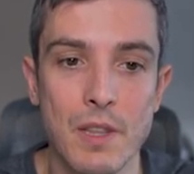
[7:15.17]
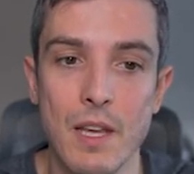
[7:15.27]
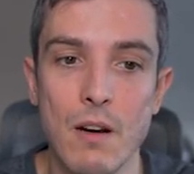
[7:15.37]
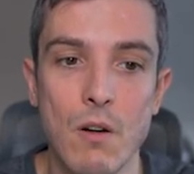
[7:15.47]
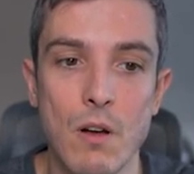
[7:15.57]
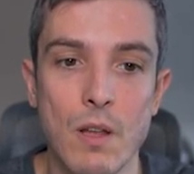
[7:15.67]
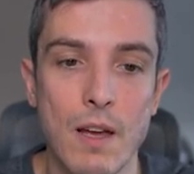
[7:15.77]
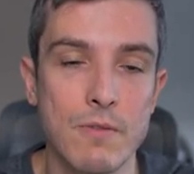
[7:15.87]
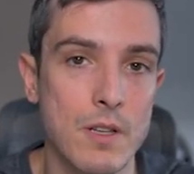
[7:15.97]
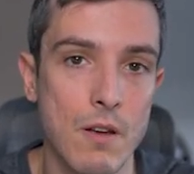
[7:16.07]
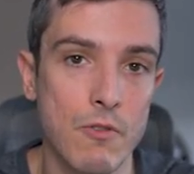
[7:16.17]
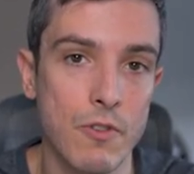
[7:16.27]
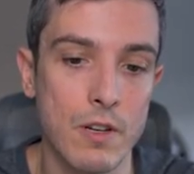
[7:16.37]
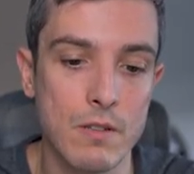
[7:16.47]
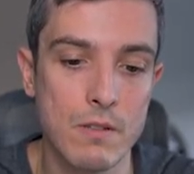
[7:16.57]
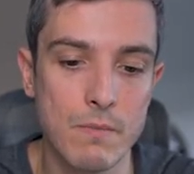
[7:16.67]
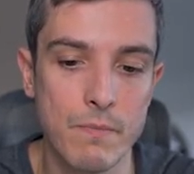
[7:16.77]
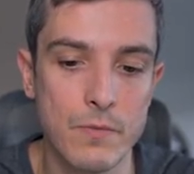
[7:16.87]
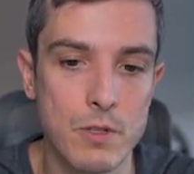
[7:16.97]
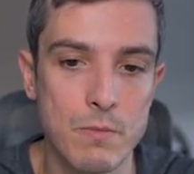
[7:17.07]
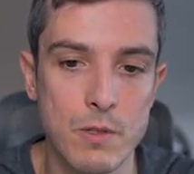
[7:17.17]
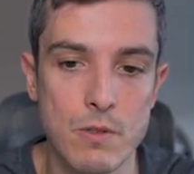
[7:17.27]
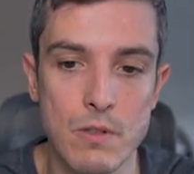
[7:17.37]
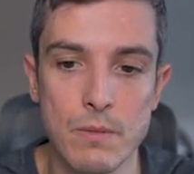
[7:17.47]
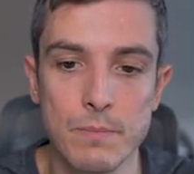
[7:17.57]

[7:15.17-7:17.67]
but they don't have sound effects, just music.